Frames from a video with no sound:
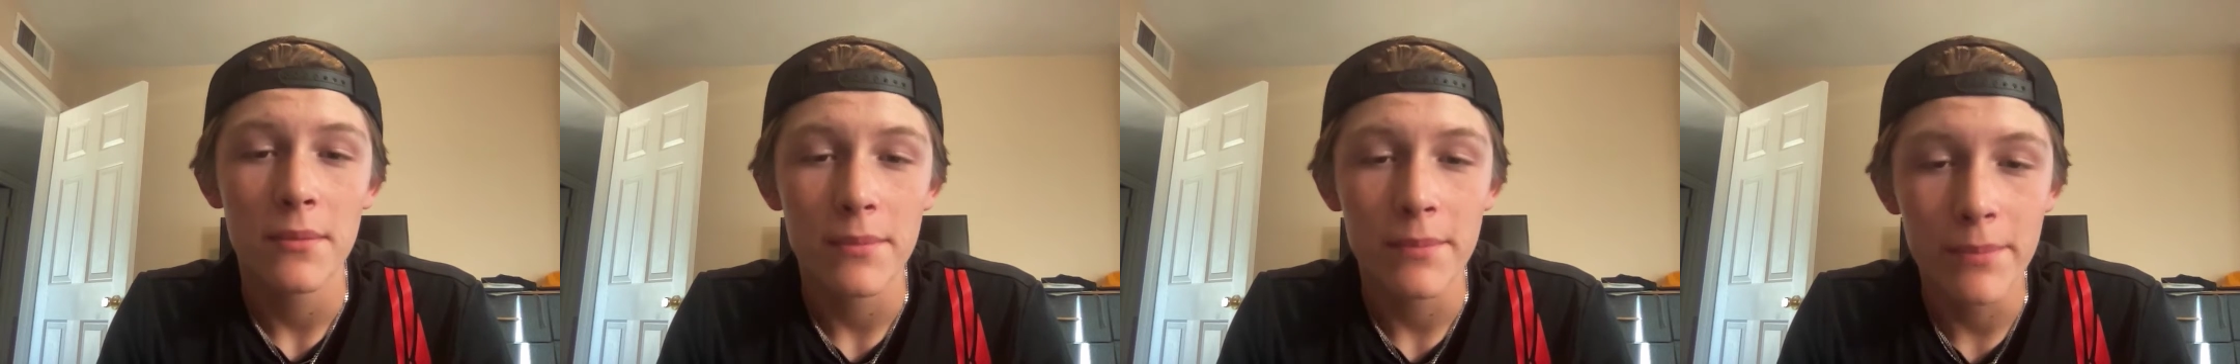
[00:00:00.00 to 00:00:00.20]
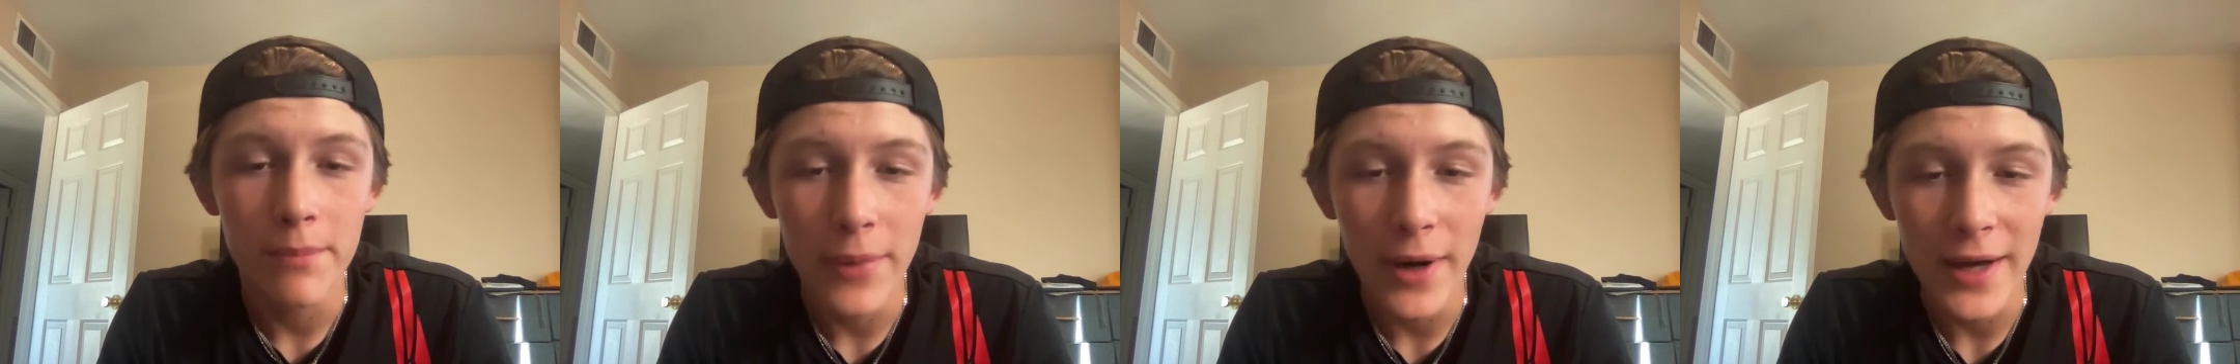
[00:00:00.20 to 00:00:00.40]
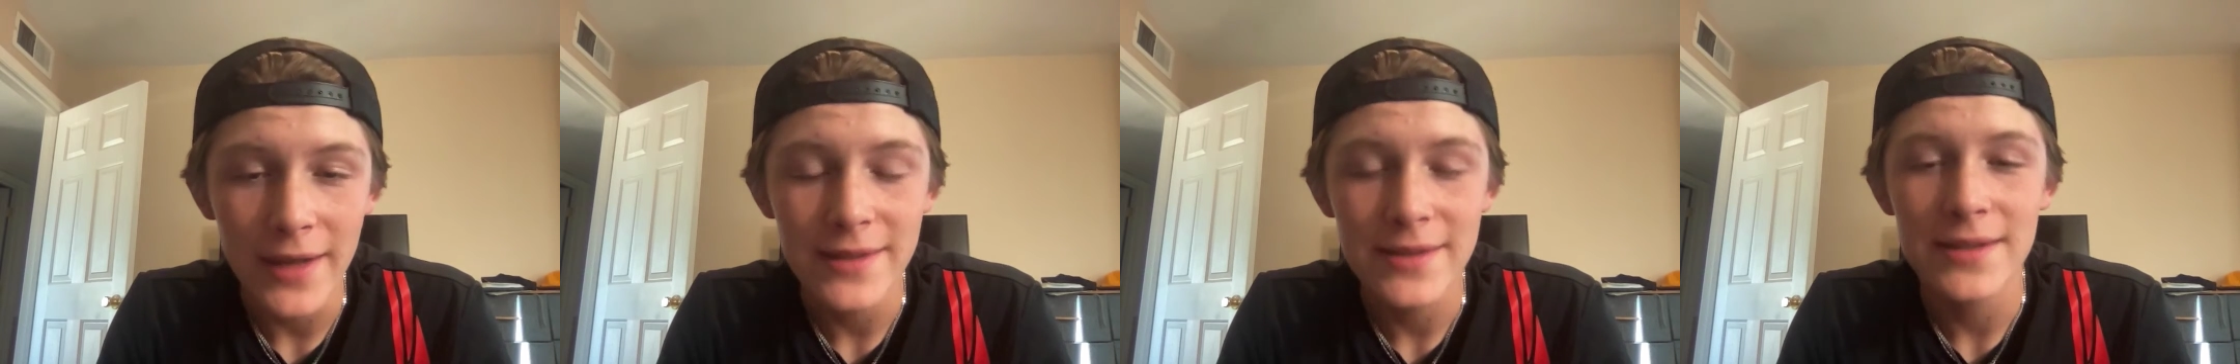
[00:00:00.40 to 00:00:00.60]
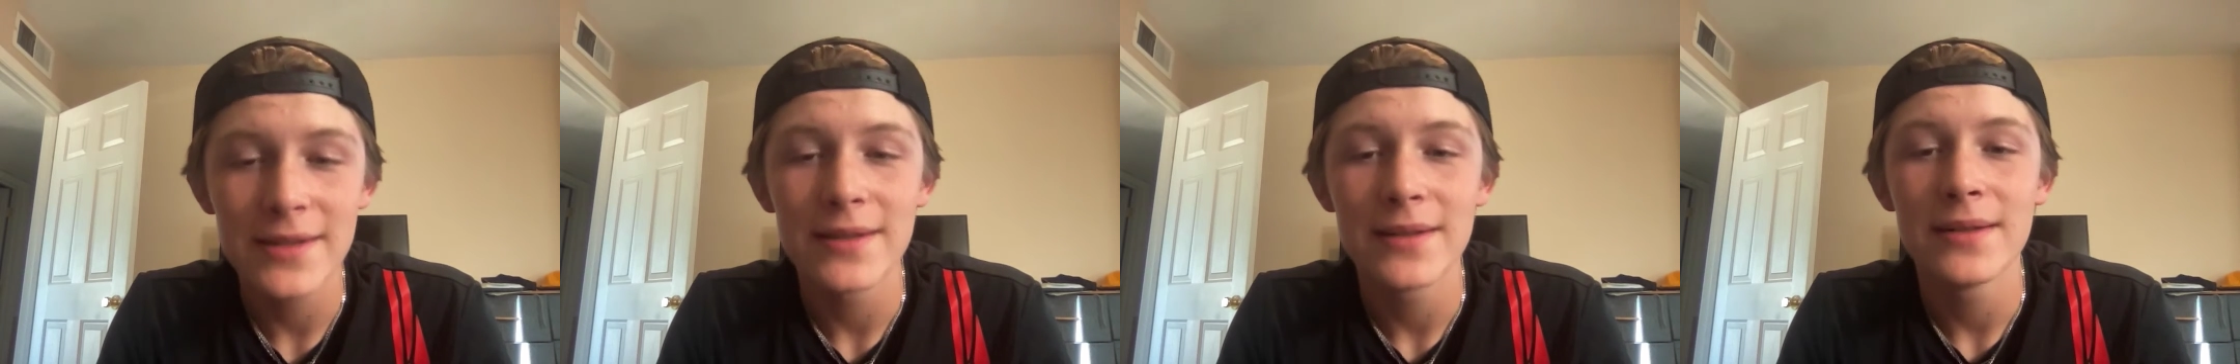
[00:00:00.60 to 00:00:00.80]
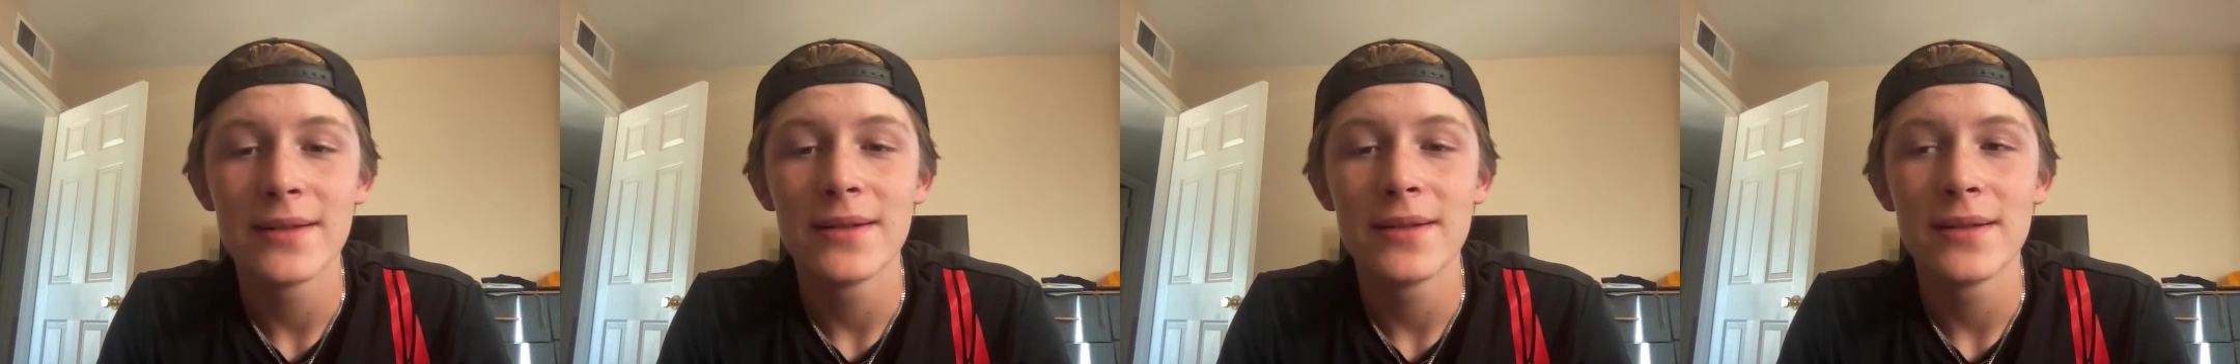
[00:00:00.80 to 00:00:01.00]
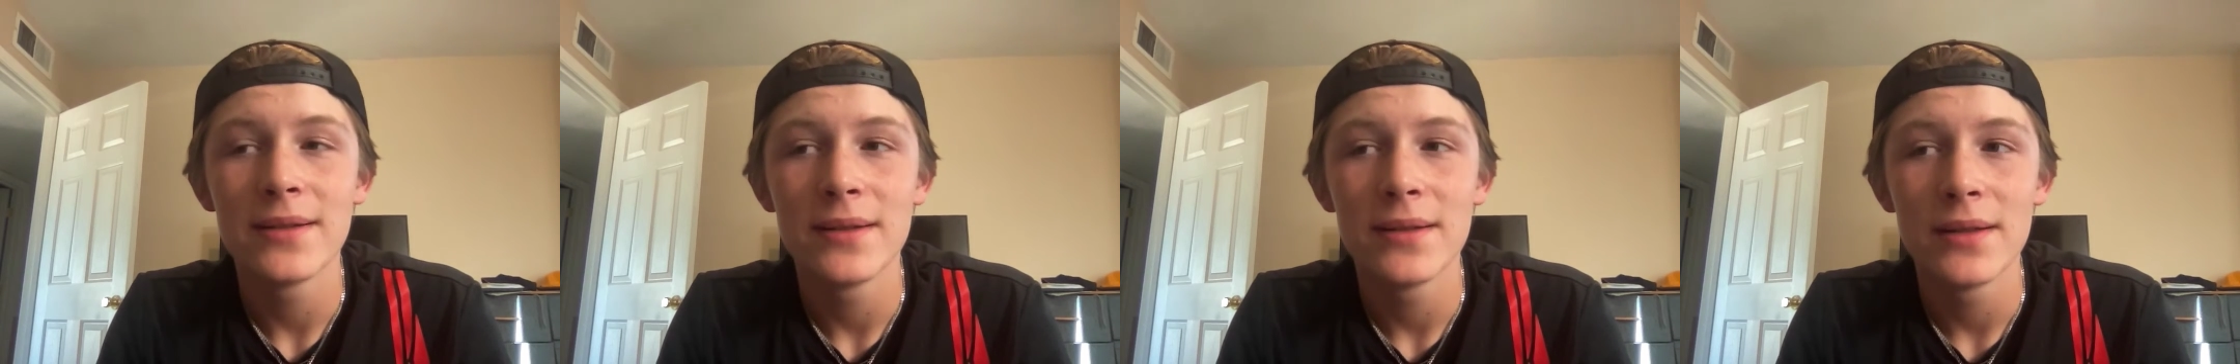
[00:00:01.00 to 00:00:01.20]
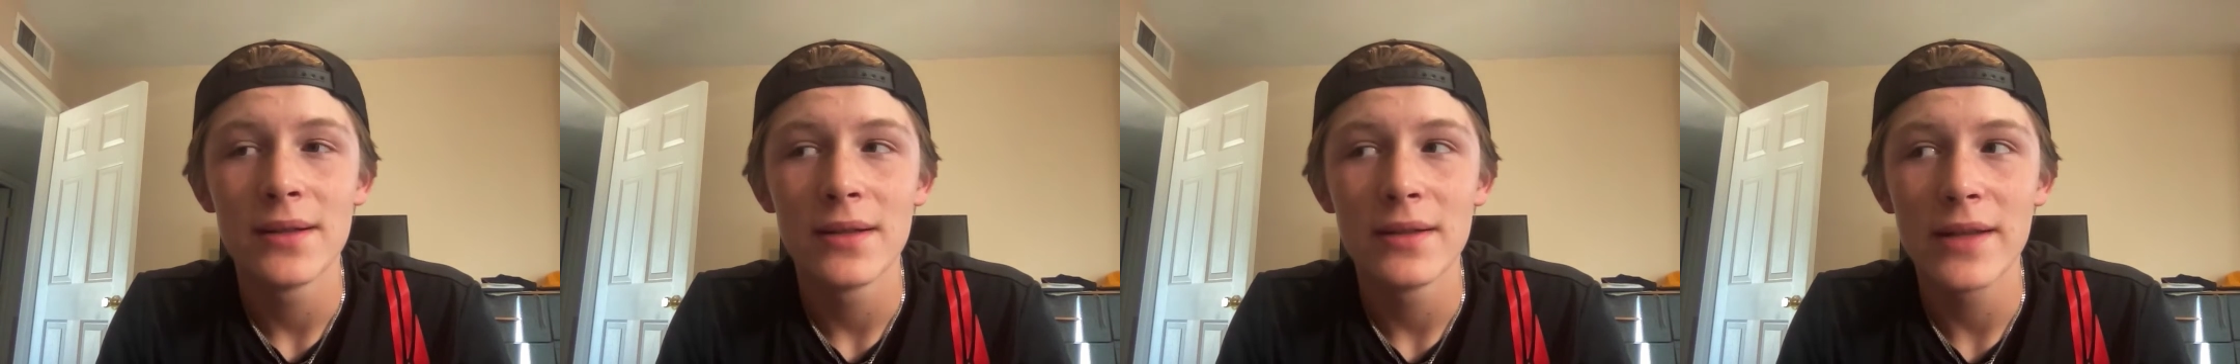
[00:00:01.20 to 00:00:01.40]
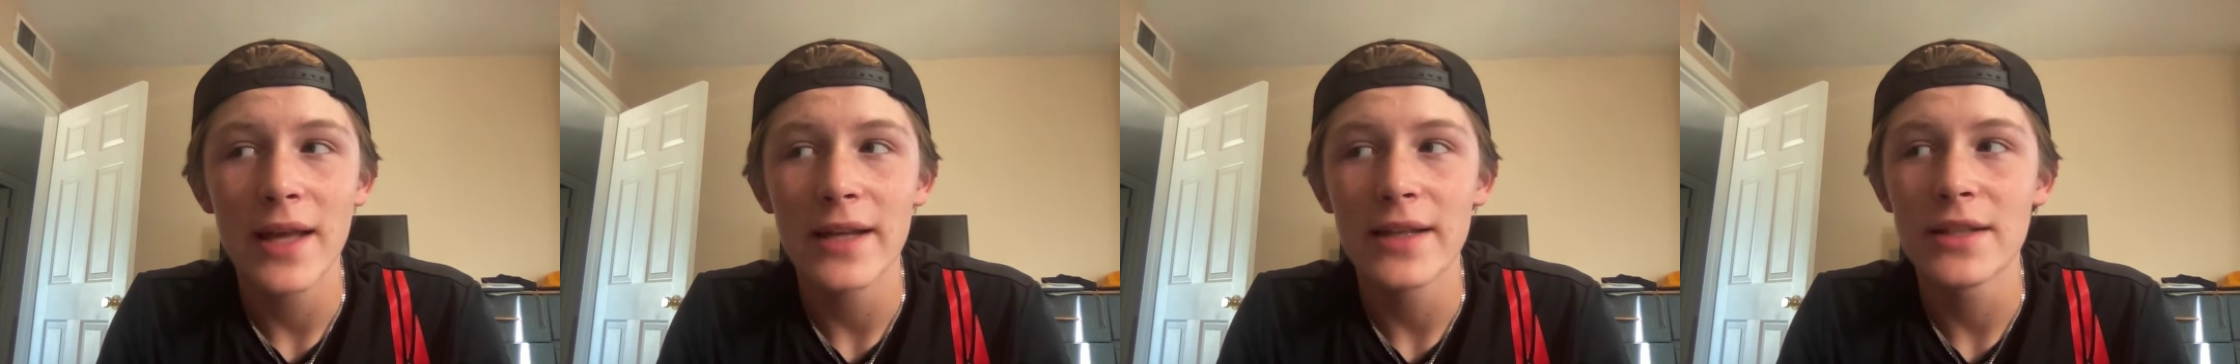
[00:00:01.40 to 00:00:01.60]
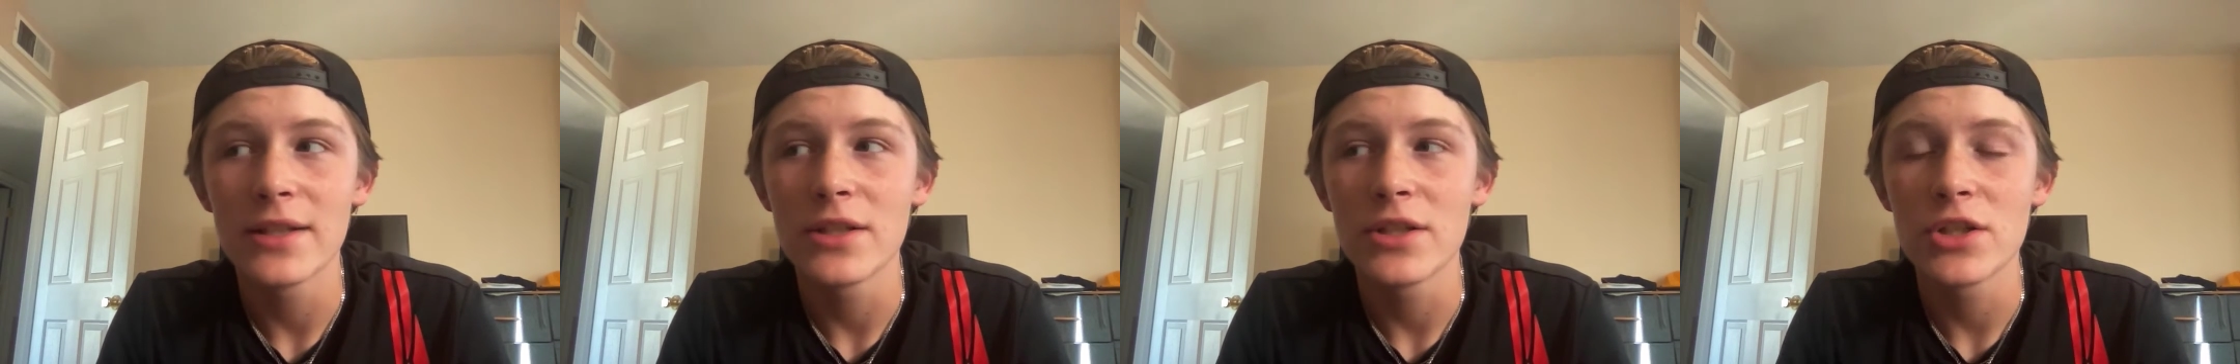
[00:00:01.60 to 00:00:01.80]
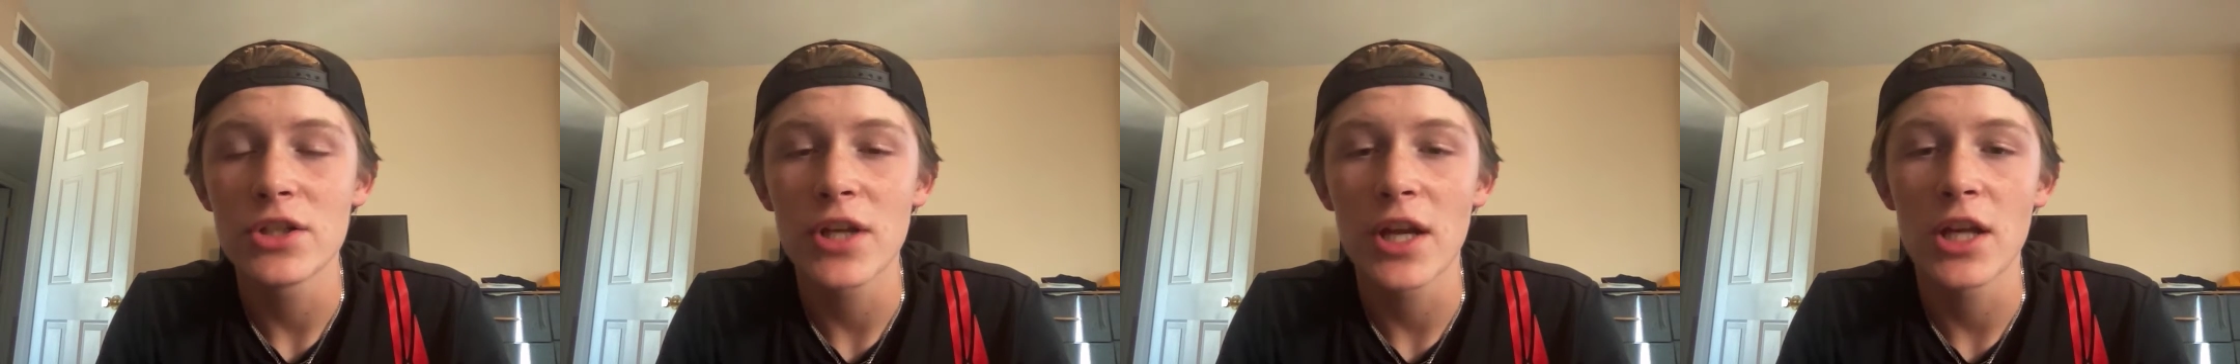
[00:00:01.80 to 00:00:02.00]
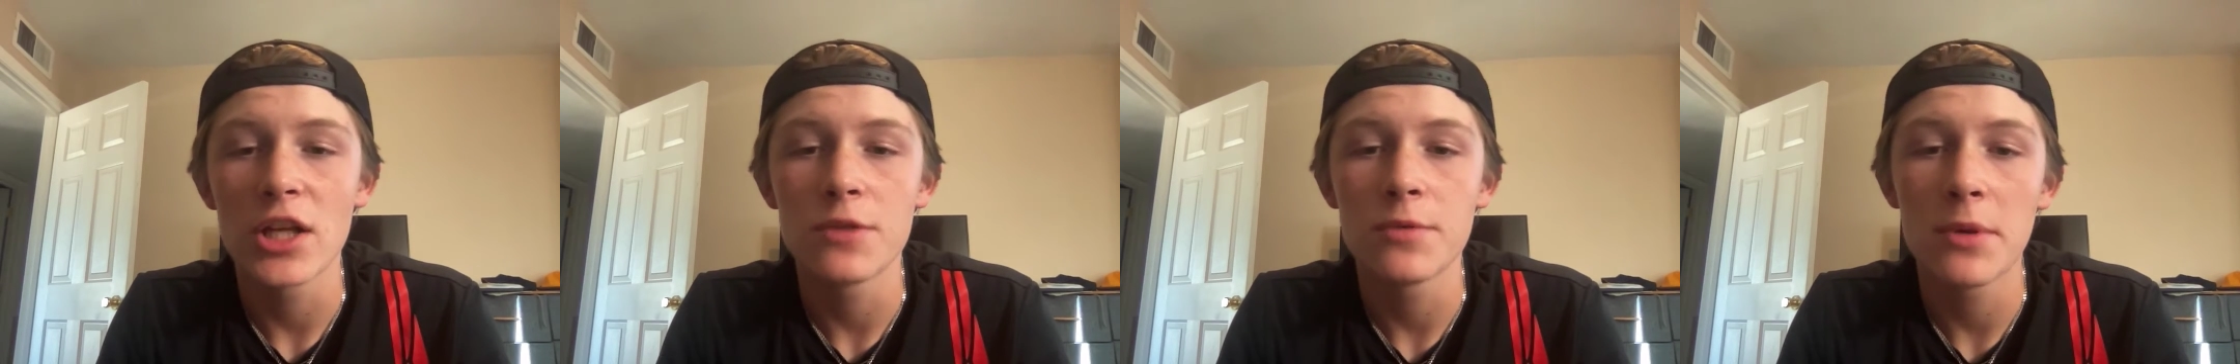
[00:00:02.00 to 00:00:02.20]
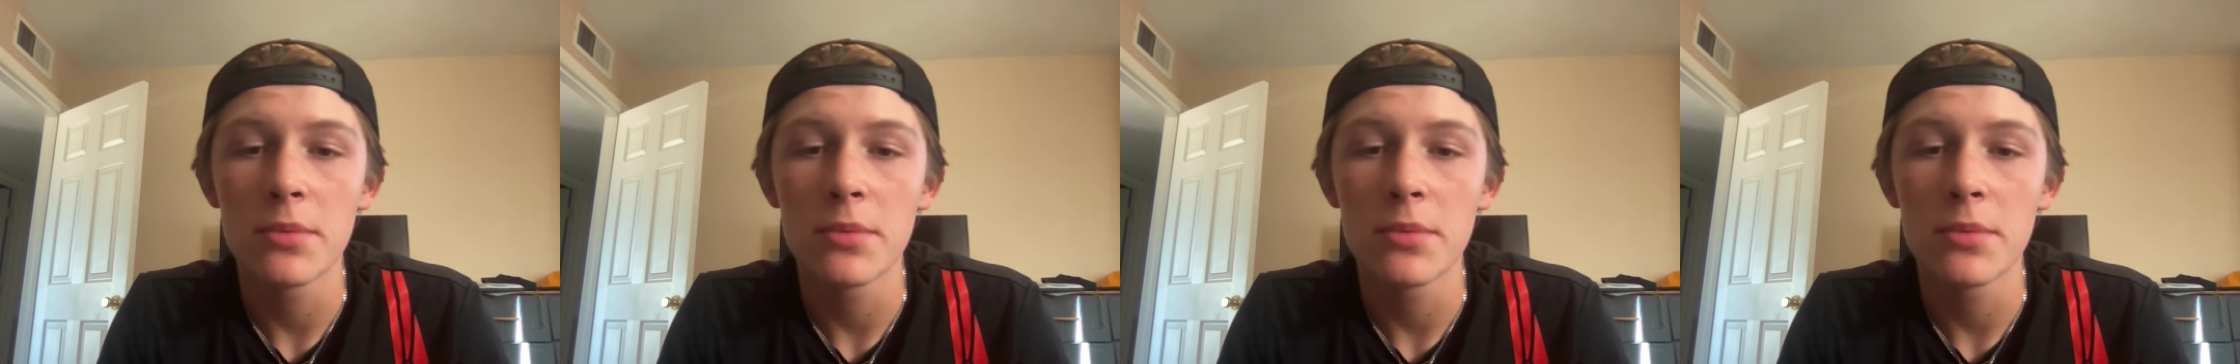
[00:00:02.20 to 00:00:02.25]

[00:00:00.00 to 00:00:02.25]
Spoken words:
but that didn't change